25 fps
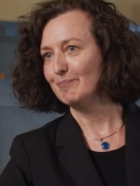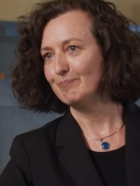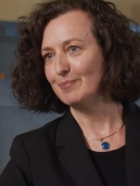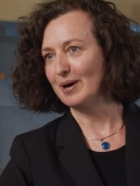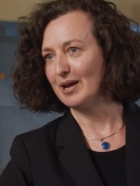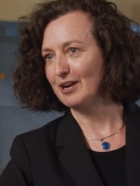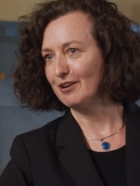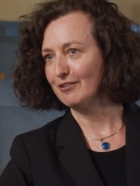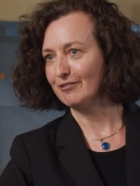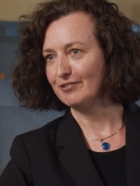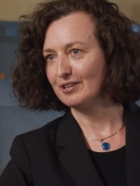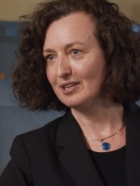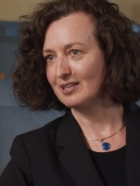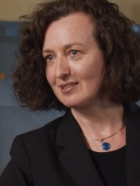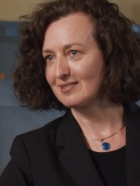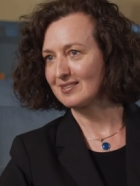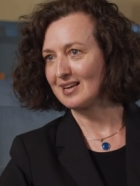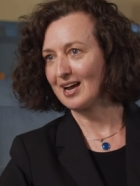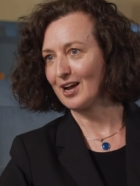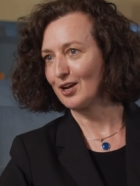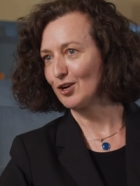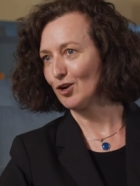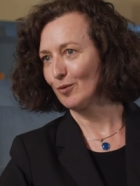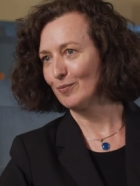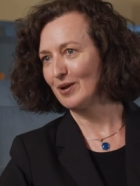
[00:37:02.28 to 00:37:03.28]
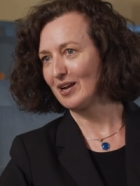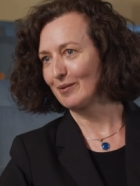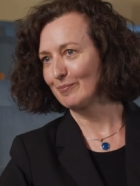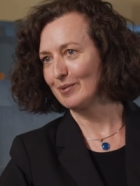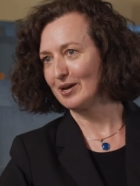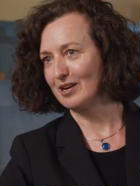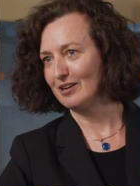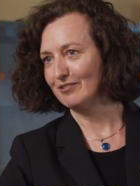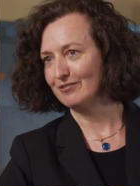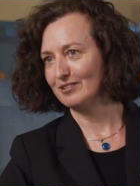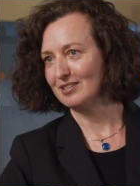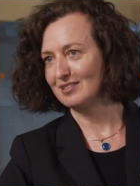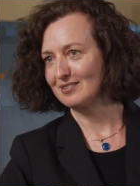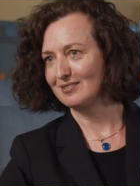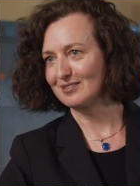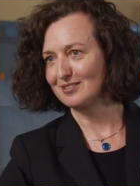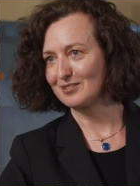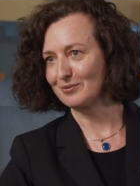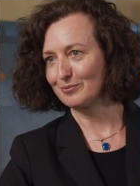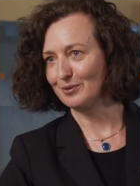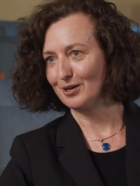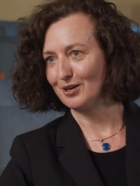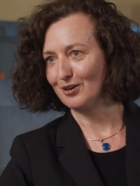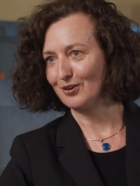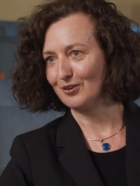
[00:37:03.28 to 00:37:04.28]
benefits, economic benefits
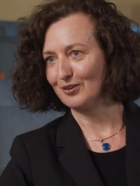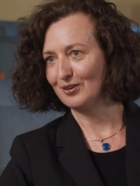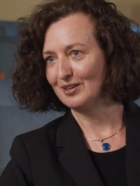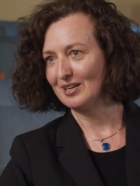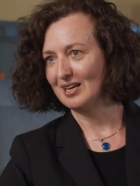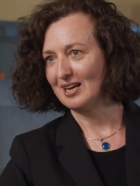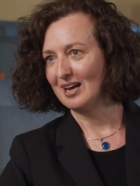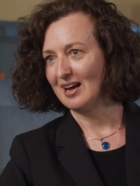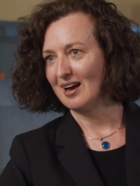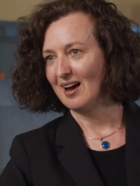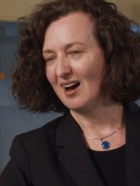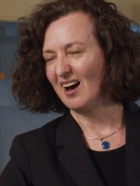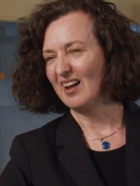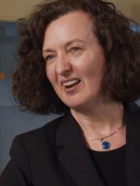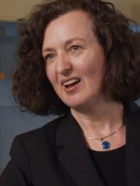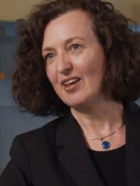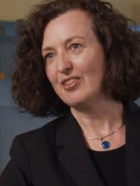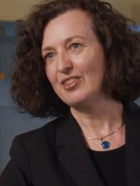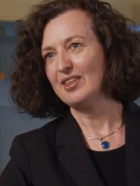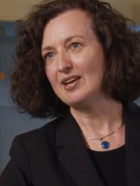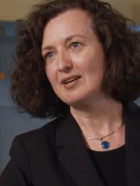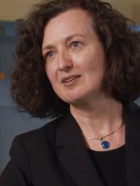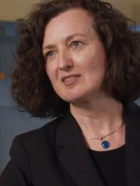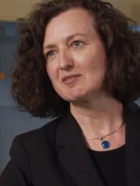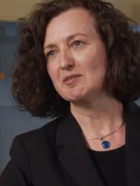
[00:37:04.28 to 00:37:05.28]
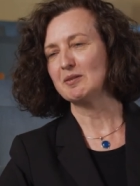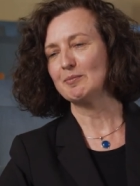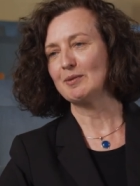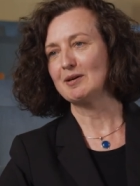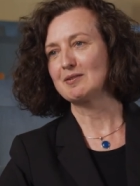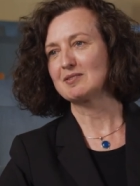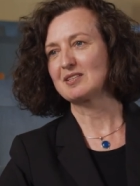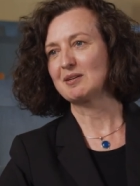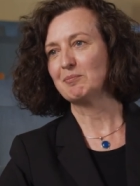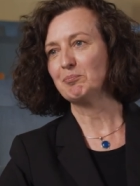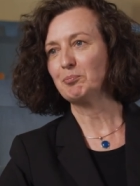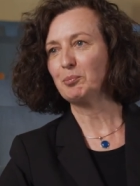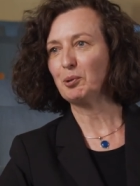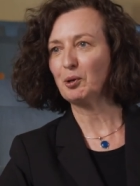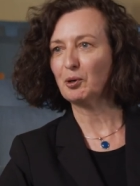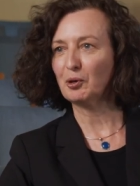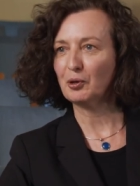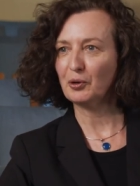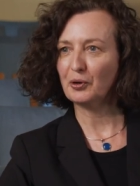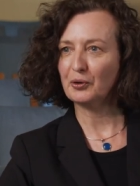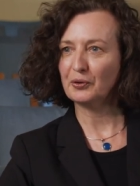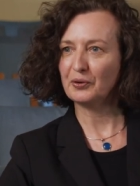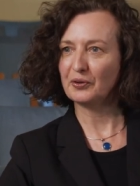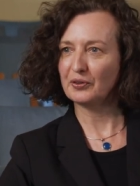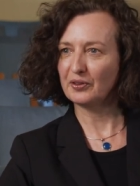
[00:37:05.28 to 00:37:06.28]
as well. And I think some of the most
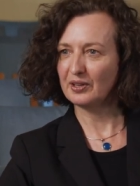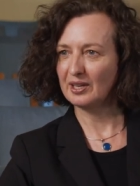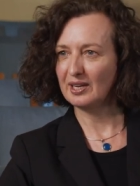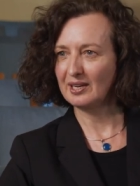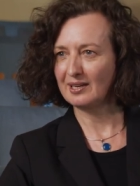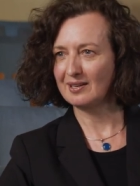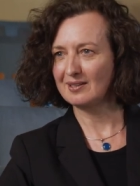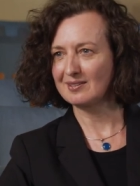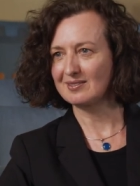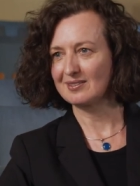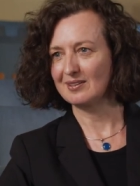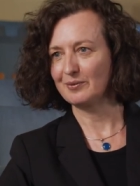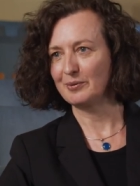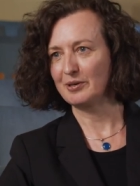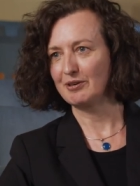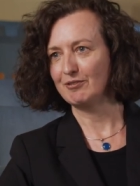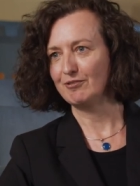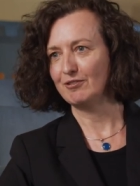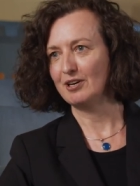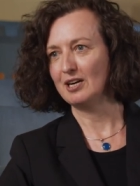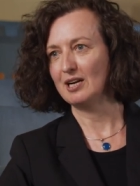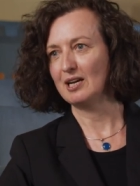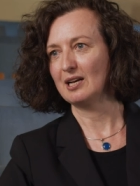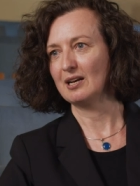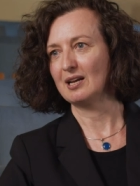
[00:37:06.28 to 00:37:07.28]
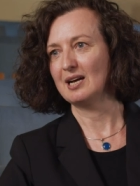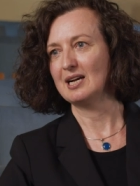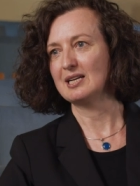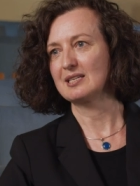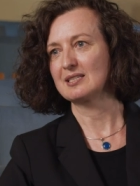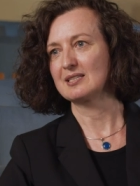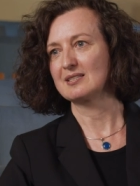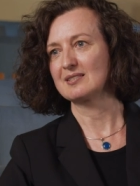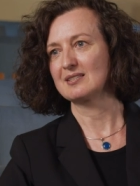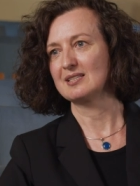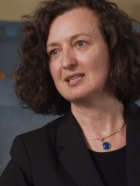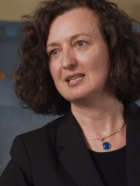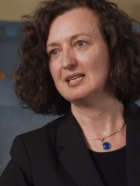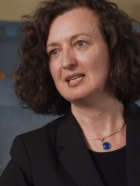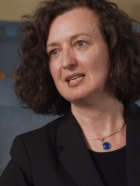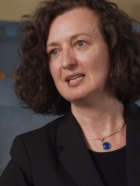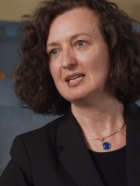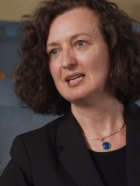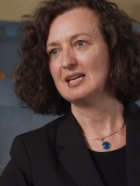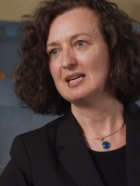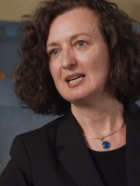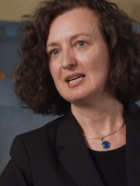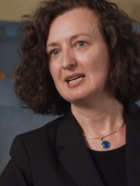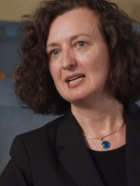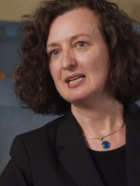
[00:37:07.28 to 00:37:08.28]
important things that we'd really like to see
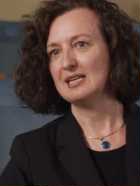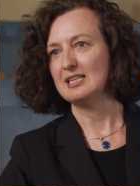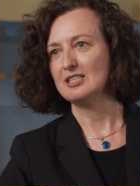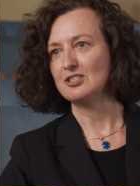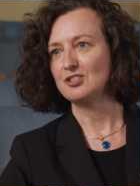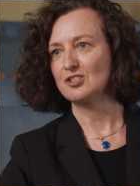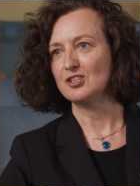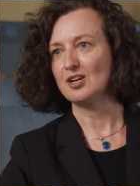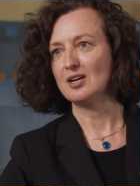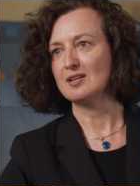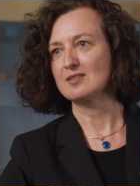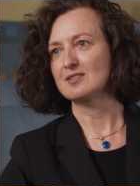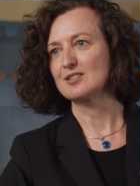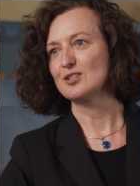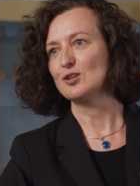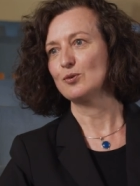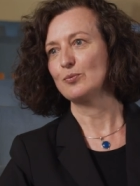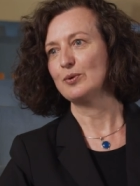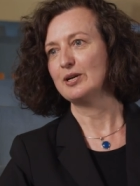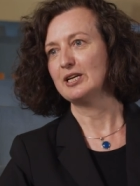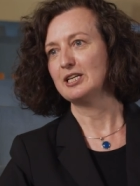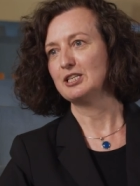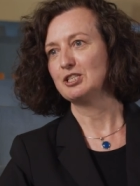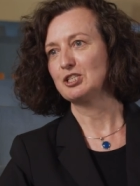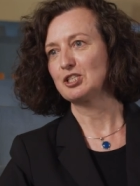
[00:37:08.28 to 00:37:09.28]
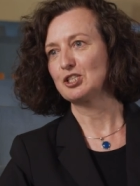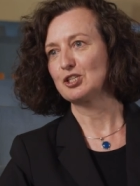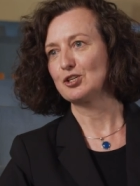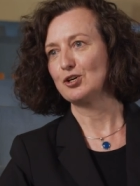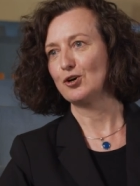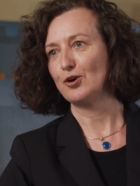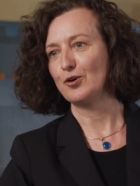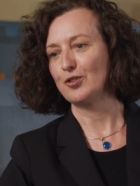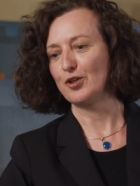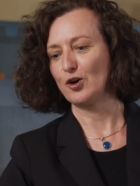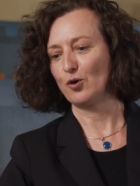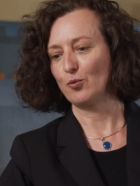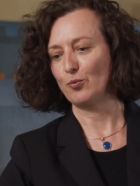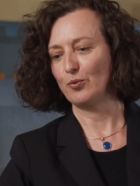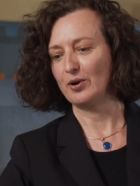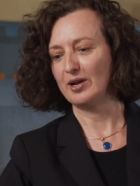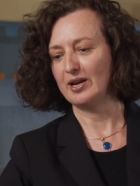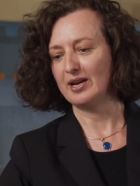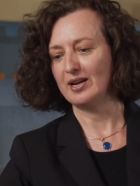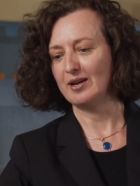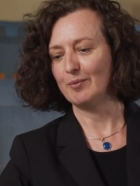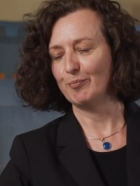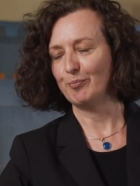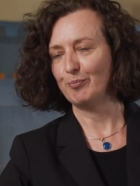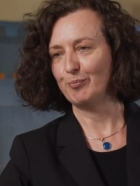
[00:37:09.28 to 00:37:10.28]
is just that we ensure that
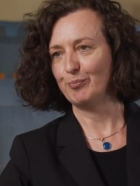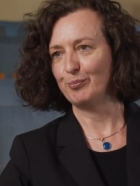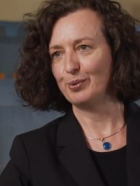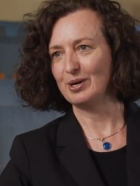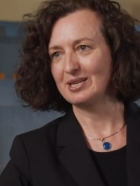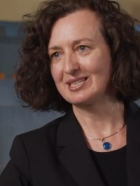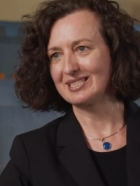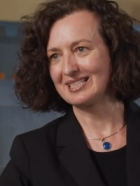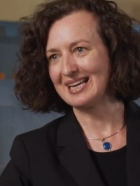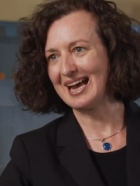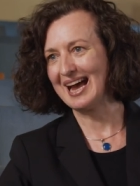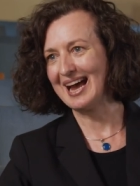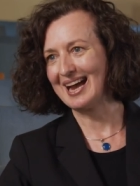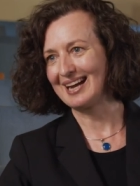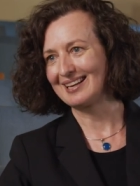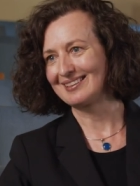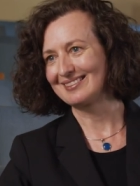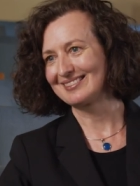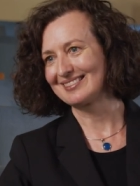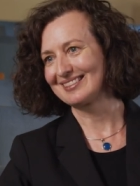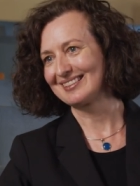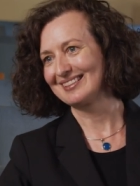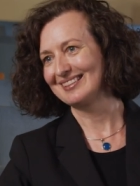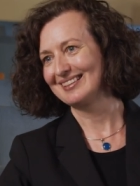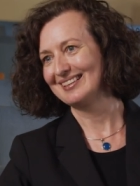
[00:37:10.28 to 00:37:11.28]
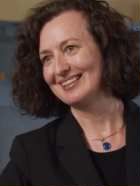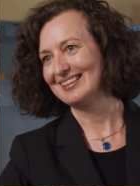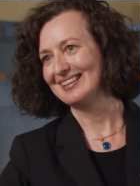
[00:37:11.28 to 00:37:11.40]
we protect